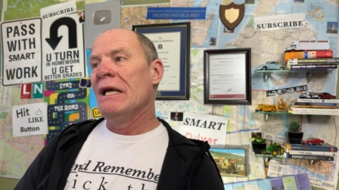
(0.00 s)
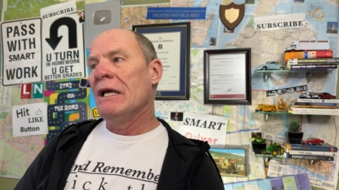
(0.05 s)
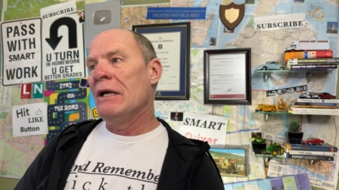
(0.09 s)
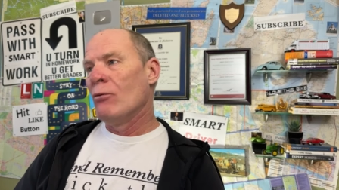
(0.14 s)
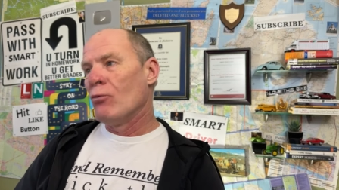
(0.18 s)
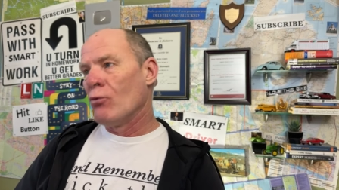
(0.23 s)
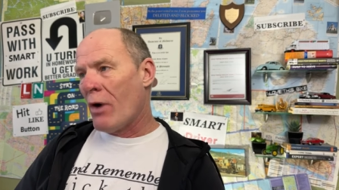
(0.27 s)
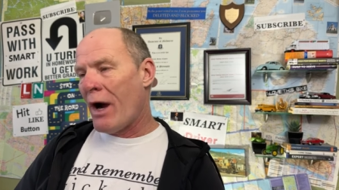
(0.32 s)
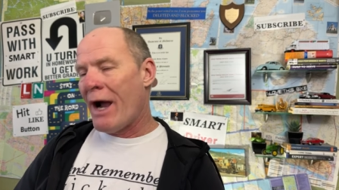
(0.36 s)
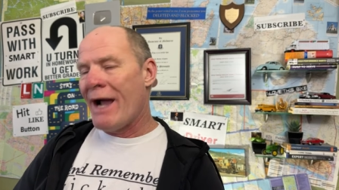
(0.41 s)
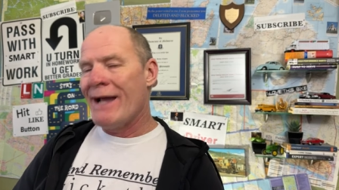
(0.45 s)

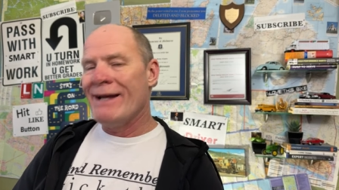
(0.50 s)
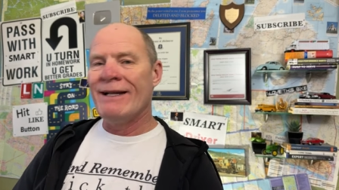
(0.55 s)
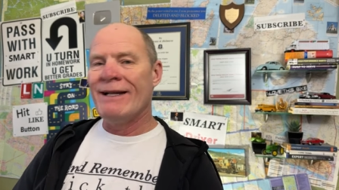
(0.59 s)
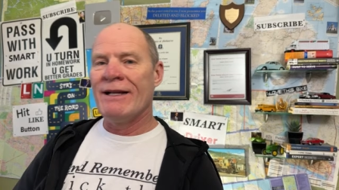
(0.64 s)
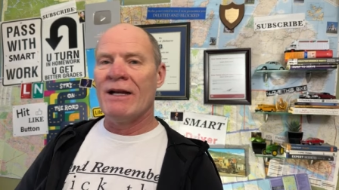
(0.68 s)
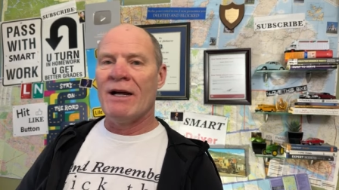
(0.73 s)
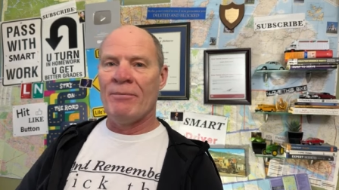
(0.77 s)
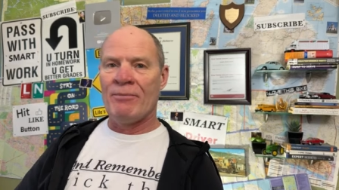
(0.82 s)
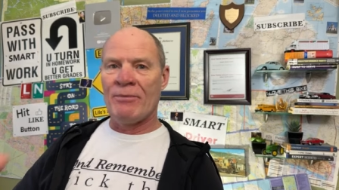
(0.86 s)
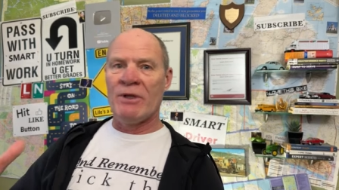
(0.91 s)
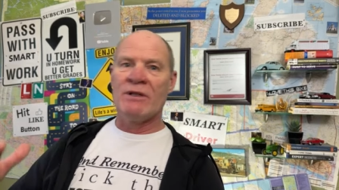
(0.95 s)
riding
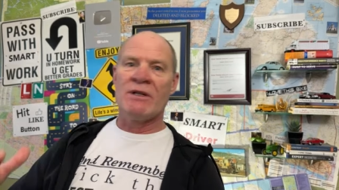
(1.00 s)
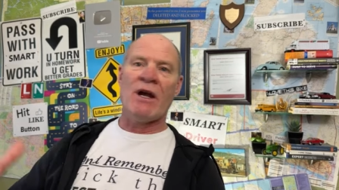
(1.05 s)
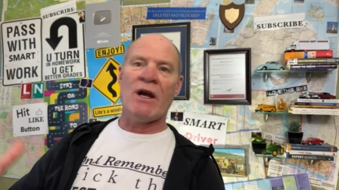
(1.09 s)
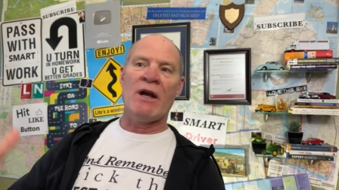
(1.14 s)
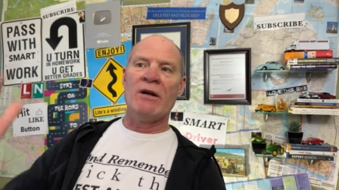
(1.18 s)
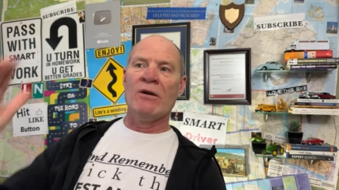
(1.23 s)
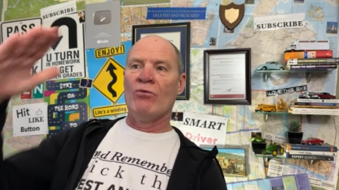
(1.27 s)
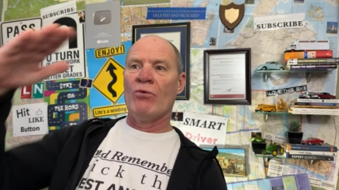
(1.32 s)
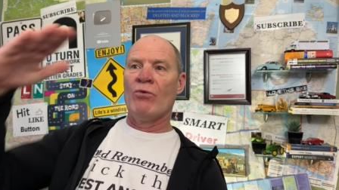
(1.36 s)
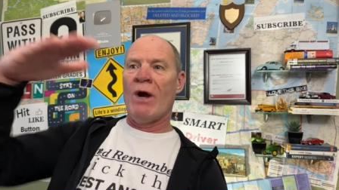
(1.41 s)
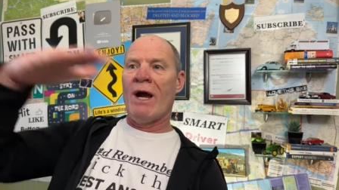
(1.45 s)
up, the
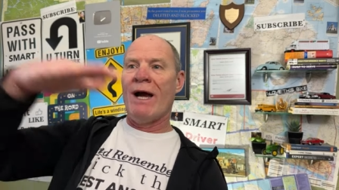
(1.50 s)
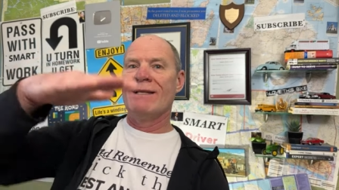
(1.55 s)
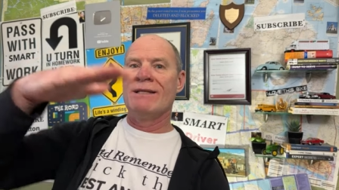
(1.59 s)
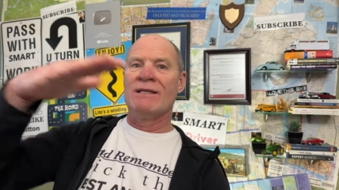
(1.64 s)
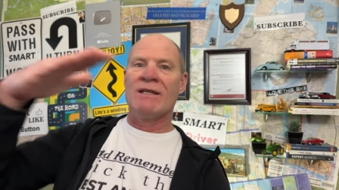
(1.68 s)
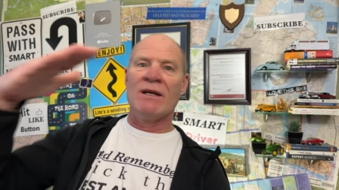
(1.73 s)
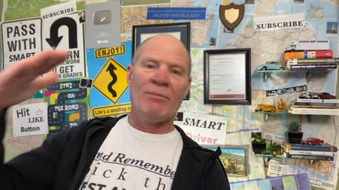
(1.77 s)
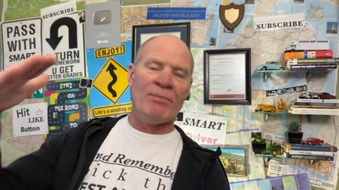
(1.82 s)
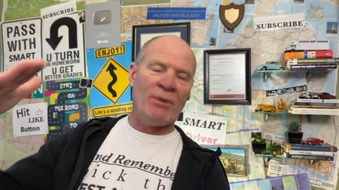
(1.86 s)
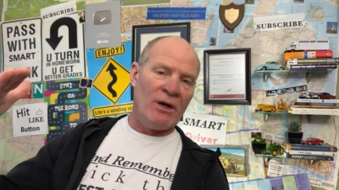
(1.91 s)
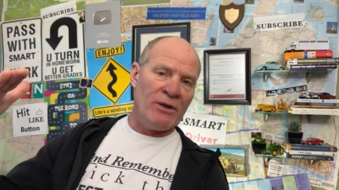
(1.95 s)
tire rides
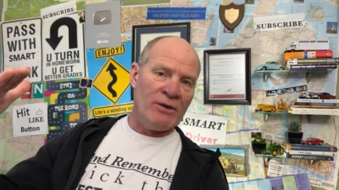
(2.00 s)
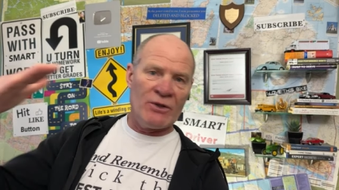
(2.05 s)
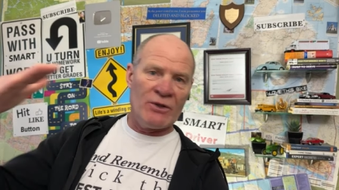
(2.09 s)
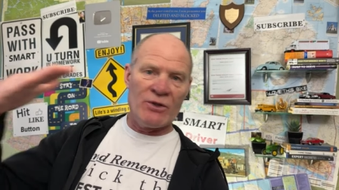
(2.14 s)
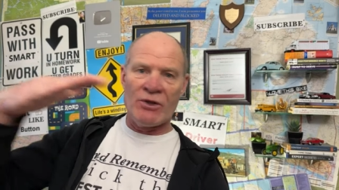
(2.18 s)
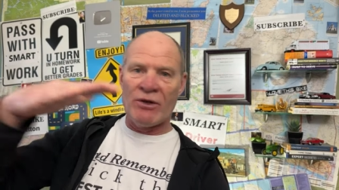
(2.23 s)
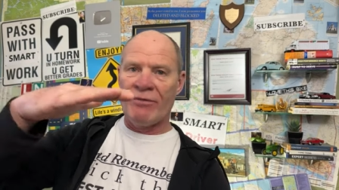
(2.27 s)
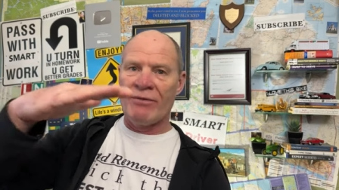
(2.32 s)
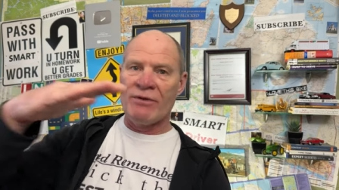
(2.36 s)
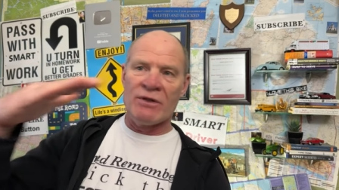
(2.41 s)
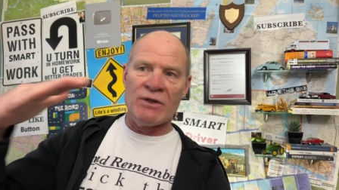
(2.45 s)
up on the
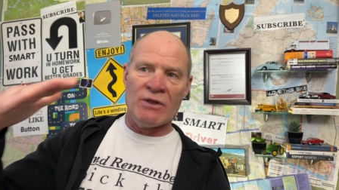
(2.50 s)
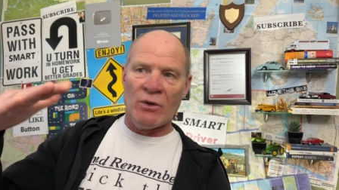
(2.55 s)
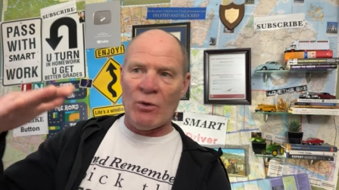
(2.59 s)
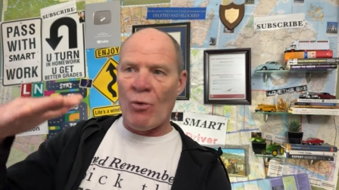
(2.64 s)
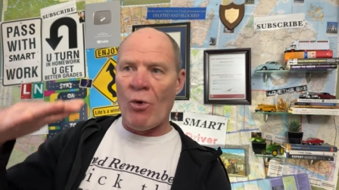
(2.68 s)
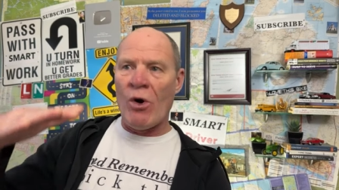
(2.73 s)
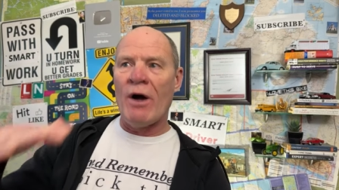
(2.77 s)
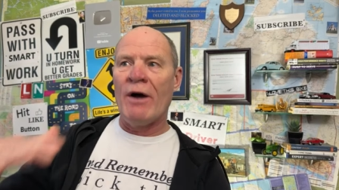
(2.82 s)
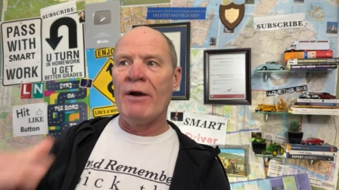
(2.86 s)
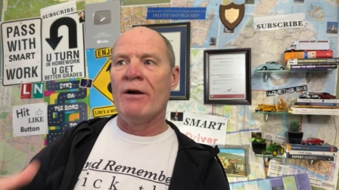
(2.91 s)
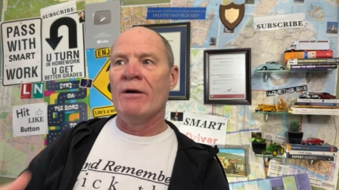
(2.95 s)
surface of the
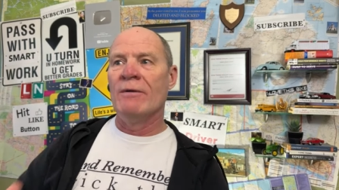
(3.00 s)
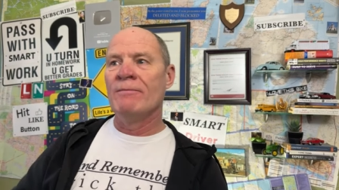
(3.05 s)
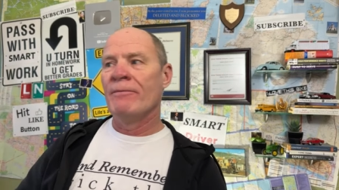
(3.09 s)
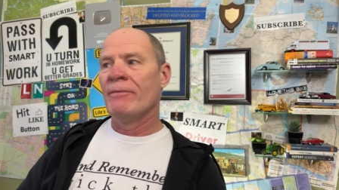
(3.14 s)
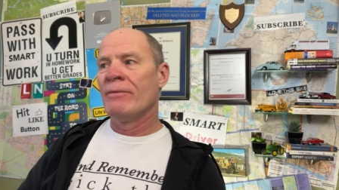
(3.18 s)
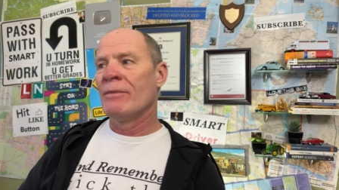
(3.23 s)
water.